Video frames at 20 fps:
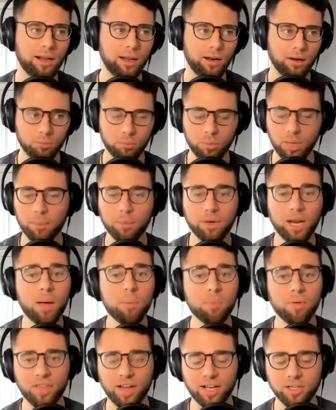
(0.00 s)
yeah. be able to
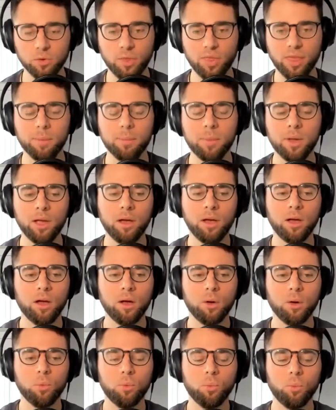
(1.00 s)
empathize with them.
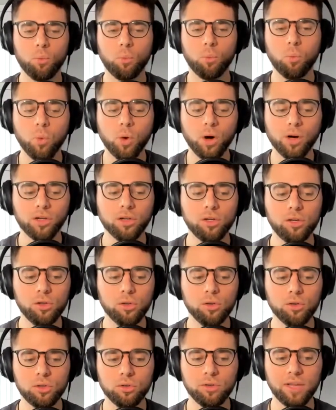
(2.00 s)
Yes. What do
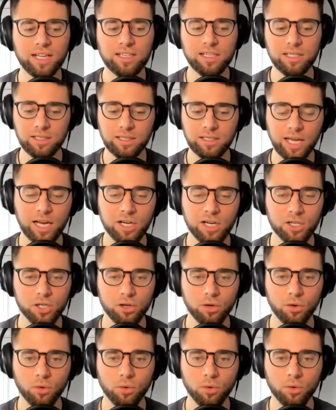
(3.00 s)
you do that's
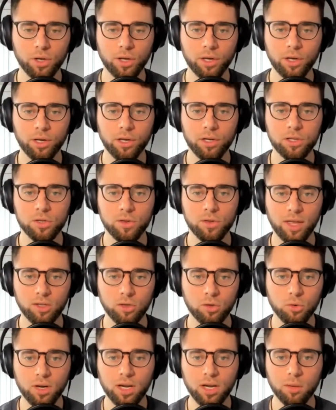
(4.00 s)
intentional so that
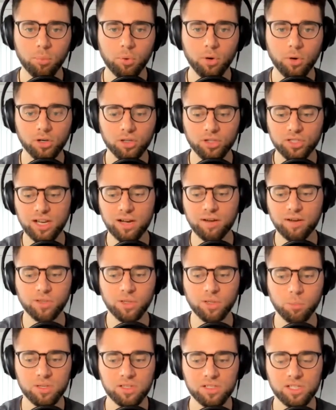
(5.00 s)
you can put yourself
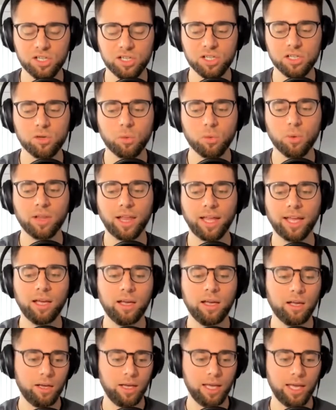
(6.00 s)
in the position to, like,
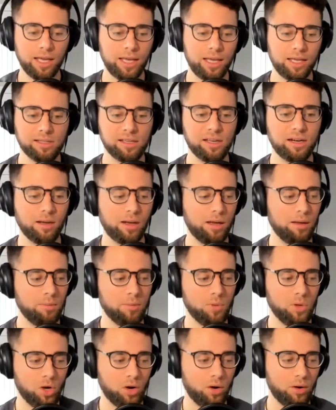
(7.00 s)
is it,
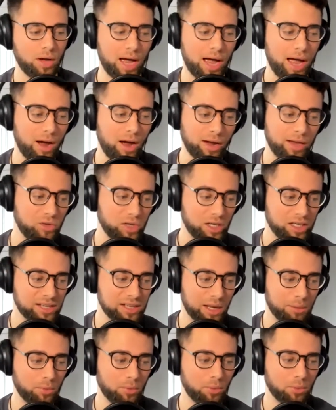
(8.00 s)
I'll give you an
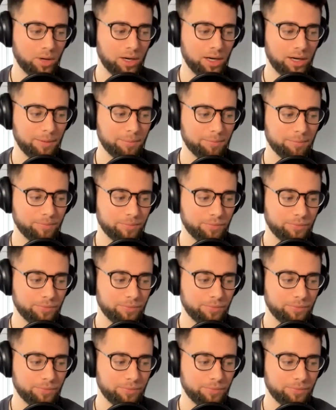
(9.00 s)
example. Um,